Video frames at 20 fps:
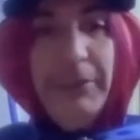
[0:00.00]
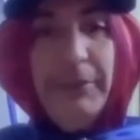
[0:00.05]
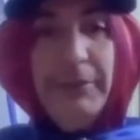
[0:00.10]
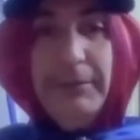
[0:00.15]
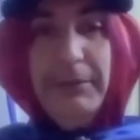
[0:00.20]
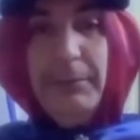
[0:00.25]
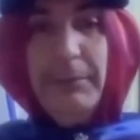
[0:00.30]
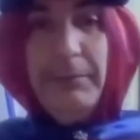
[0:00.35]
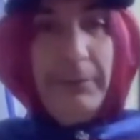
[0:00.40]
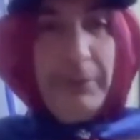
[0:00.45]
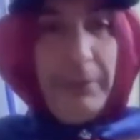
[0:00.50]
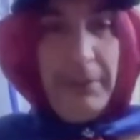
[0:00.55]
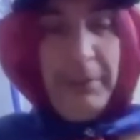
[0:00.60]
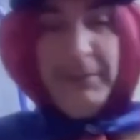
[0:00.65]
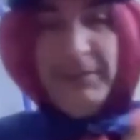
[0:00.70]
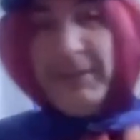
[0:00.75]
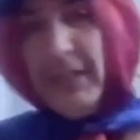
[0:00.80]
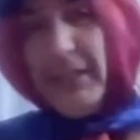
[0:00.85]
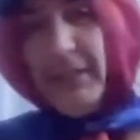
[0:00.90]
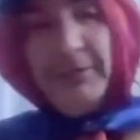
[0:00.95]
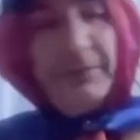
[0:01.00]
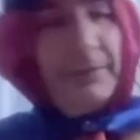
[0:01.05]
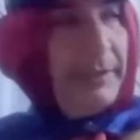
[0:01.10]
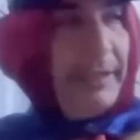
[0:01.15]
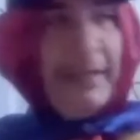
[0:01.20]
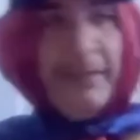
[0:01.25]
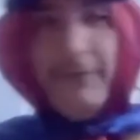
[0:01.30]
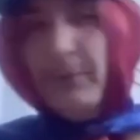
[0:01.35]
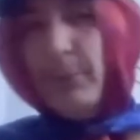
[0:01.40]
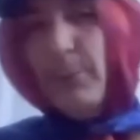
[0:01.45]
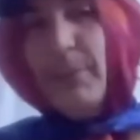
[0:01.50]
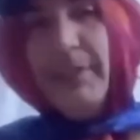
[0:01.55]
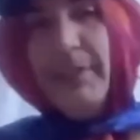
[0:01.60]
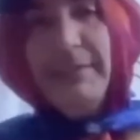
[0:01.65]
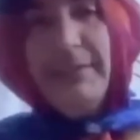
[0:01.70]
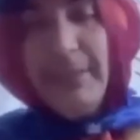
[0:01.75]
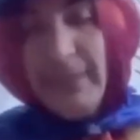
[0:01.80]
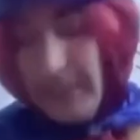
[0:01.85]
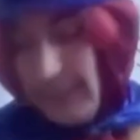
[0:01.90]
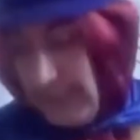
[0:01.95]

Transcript: know, yeah. ourselves, everyone.